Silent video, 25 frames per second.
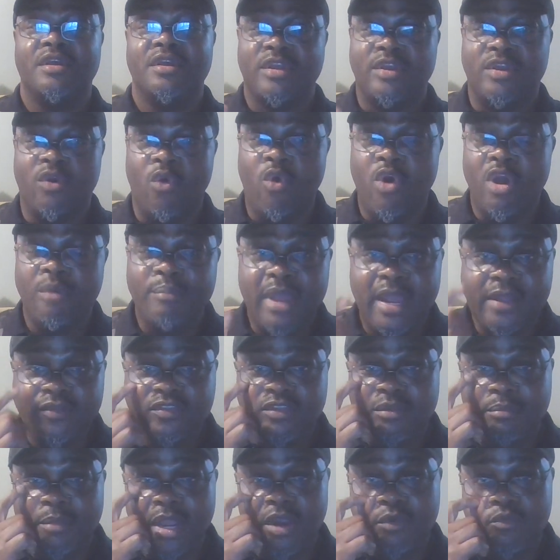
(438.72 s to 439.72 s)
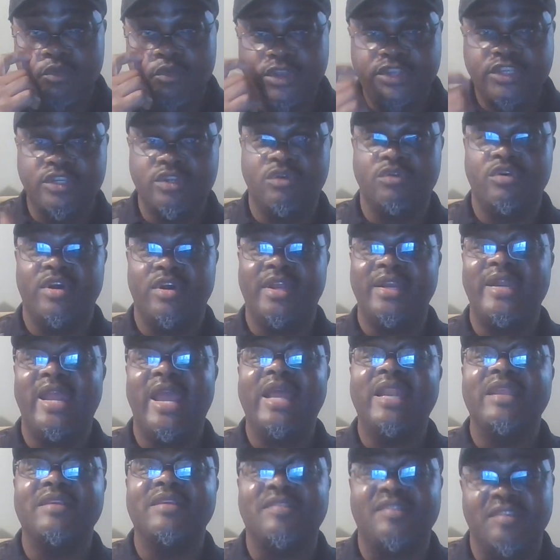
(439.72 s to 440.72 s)
going back to my original
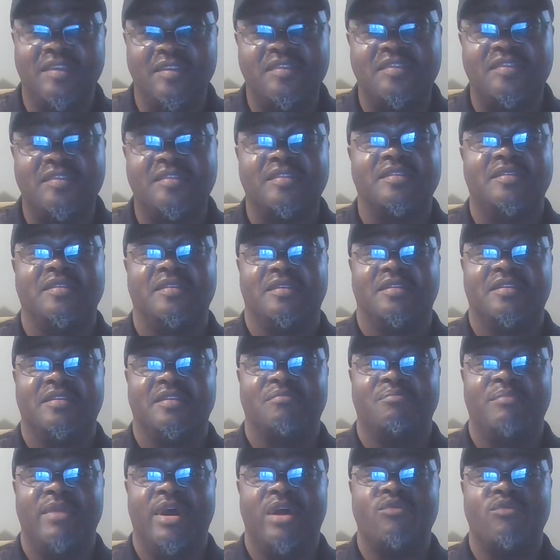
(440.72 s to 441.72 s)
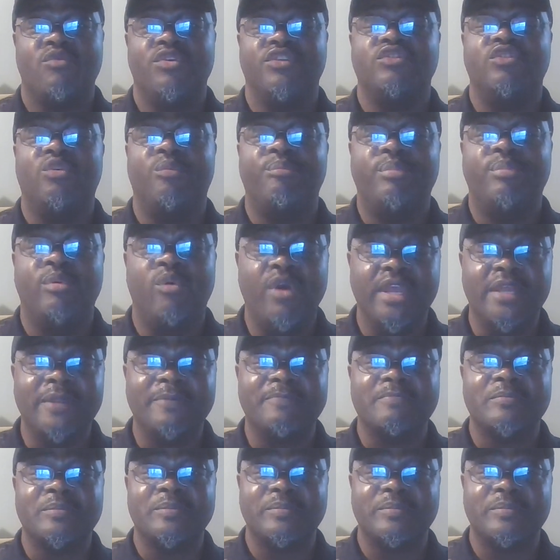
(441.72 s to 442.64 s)
analysis, my original point,